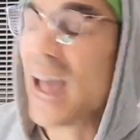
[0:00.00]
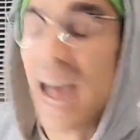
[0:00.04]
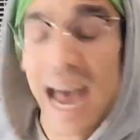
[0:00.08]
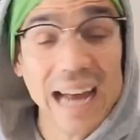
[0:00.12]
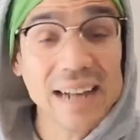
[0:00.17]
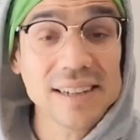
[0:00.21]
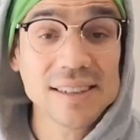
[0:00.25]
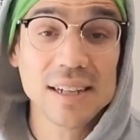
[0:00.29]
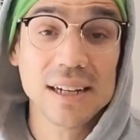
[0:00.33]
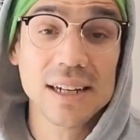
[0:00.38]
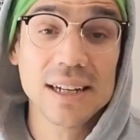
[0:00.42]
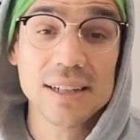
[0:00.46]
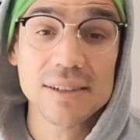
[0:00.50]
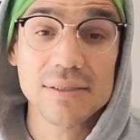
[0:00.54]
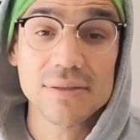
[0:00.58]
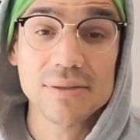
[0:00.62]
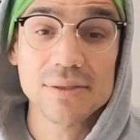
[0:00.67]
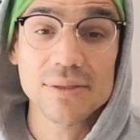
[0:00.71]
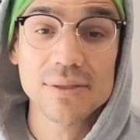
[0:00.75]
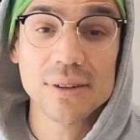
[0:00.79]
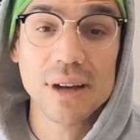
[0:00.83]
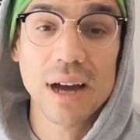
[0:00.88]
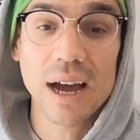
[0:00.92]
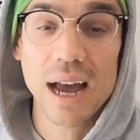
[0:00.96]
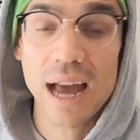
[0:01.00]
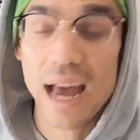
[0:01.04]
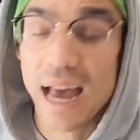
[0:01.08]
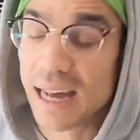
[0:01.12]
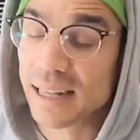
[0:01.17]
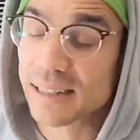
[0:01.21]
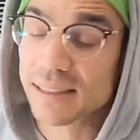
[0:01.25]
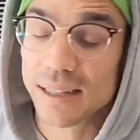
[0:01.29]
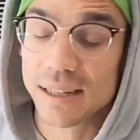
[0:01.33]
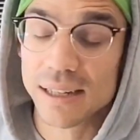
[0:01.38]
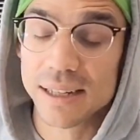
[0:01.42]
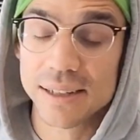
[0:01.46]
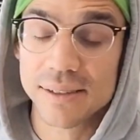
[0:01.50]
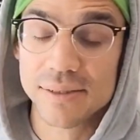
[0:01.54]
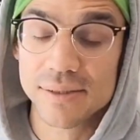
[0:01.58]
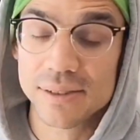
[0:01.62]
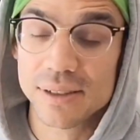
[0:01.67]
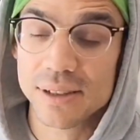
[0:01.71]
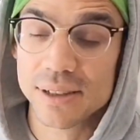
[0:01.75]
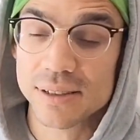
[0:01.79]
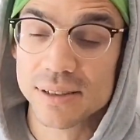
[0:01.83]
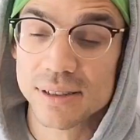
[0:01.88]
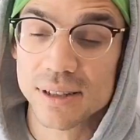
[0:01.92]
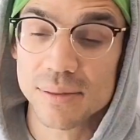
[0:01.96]
had to leave. I had to leave
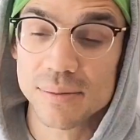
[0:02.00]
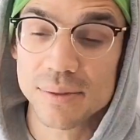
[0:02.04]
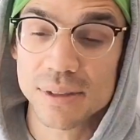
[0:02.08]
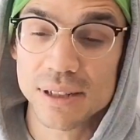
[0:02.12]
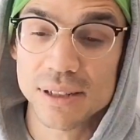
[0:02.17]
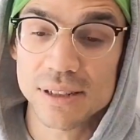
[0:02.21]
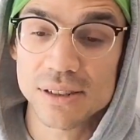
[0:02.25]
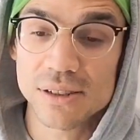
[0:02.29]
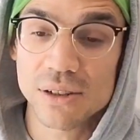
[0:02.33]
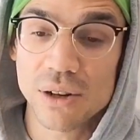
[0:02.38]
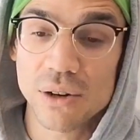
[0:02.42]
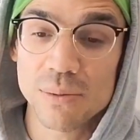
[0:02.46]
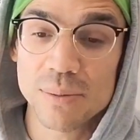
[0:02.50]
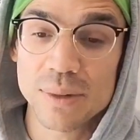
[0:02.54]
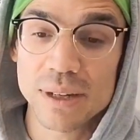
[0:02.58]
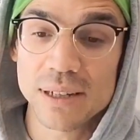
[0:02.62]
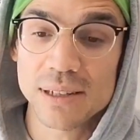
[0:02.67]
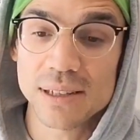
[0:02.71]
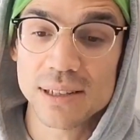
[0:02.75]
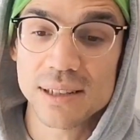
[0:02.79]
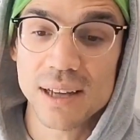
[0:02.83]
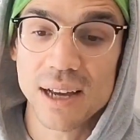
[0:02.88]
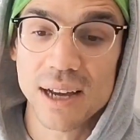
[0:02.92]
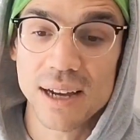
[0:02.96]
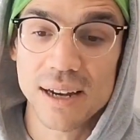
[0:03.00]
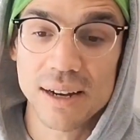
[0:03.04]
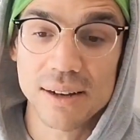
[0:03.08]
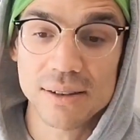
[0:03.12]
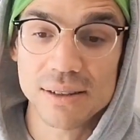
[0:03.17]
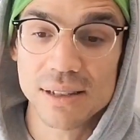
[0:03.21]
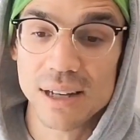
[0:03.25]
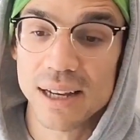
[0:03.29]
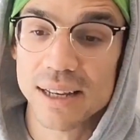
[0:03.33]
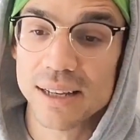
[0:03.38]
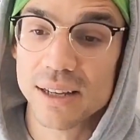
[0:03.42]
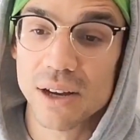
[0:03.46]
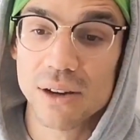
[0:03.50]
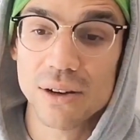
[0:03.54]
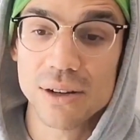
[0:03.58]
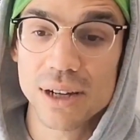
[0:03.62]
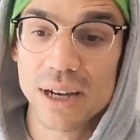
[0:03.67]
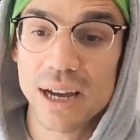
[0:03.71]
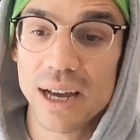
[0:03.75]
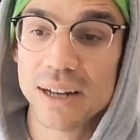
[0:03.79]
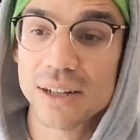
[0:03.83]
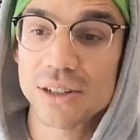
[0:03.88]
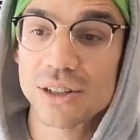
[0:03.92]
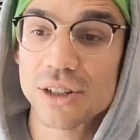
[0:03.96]
because something told me inside. I was like, yo,
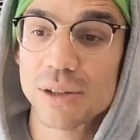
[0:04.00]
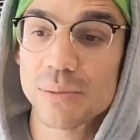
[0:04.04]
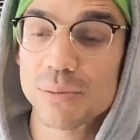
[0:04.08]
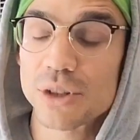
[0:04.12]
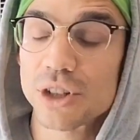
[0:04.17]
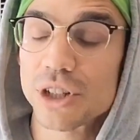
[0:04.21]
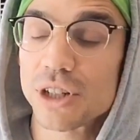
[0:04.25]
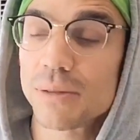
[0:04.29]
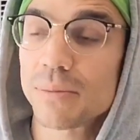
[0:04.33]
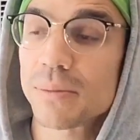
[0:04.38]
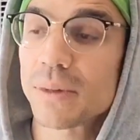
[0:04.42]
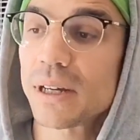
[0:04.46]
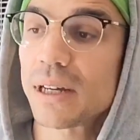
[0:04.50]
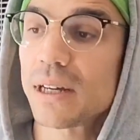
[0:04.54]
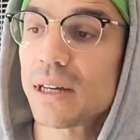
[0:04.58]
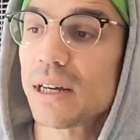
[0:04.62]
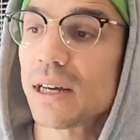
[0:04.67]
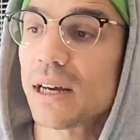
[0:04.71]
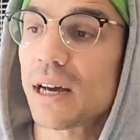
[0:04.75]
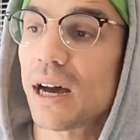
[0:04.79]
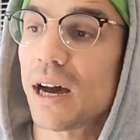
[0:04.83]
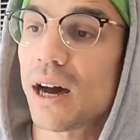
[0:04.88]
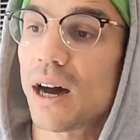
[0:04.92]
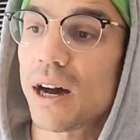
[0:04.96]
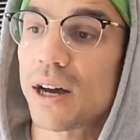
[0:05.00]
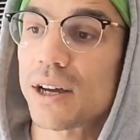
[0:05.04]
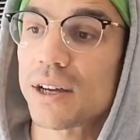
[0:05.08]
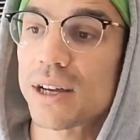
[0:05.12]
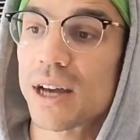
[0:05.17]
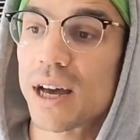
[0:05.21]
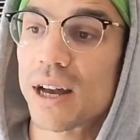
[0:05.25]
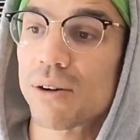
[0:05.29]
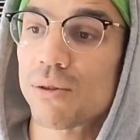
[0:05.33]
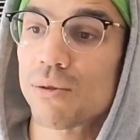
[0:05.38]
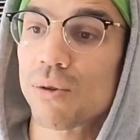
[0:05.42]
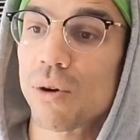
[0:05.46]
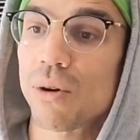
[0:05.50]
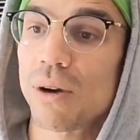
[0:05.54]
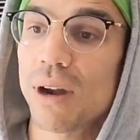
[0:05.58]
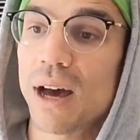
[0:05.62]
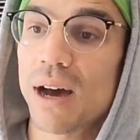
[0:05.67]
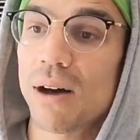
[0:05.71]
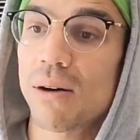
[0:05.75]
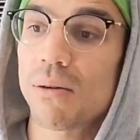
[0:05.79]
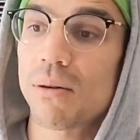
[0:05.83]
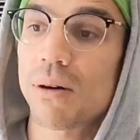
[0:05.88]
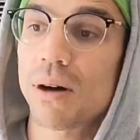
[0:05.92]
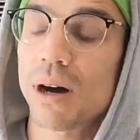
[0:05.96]
you gotta jump ship. You gotta roll
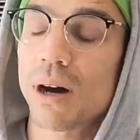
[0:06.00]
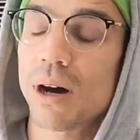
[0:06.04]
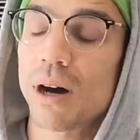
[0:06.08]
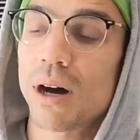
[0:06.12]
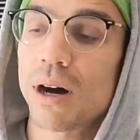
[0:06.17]
out.